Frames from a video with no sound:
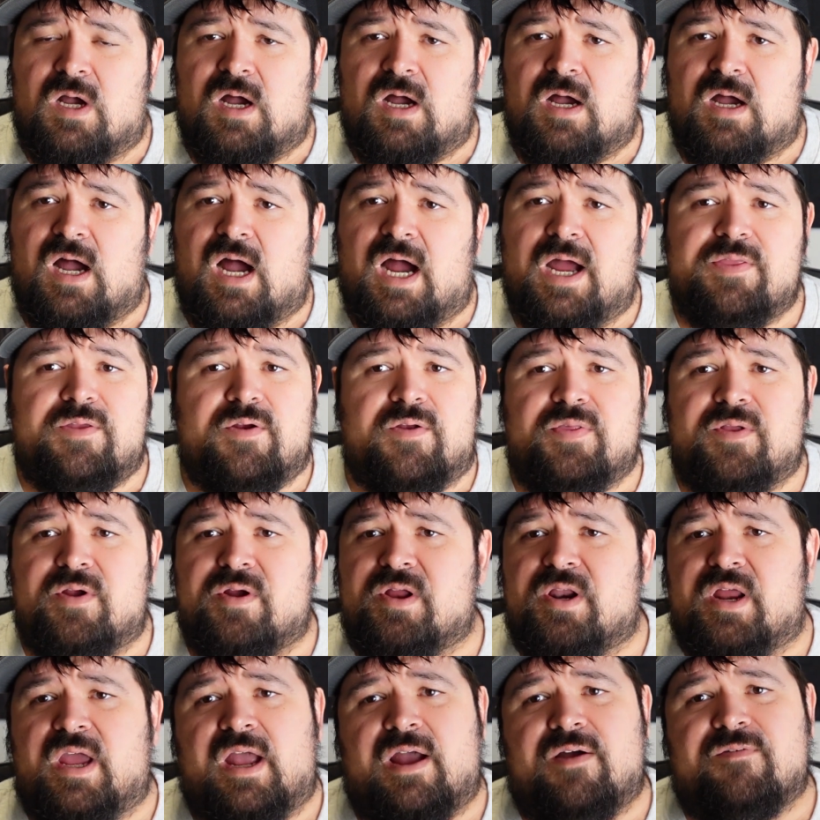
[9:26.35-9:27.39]
Uh, either they're
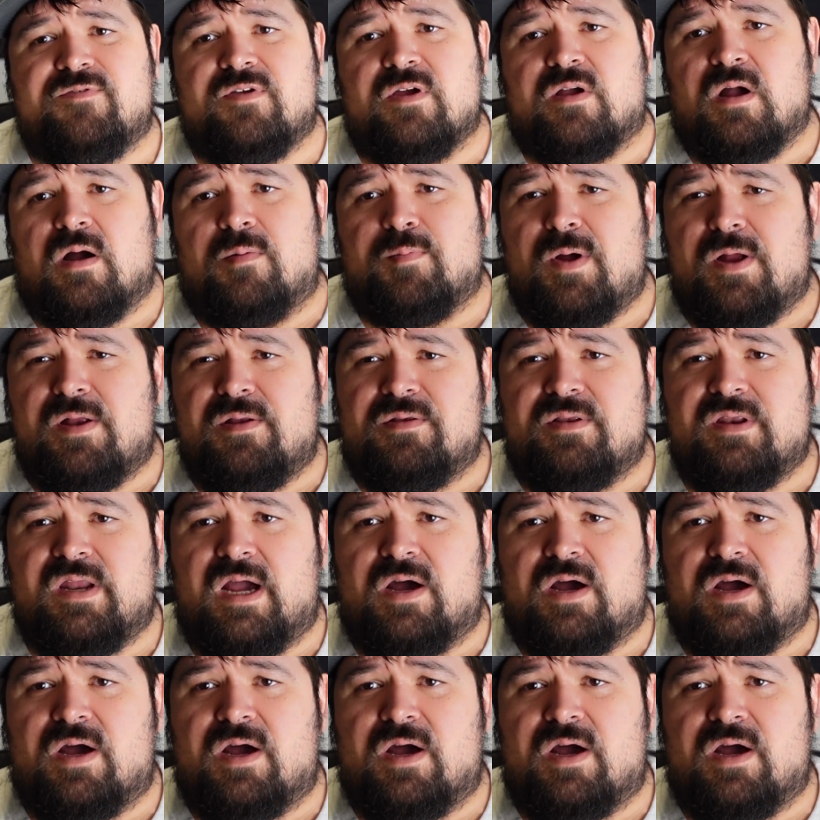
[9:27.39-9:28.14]
going to have to come up,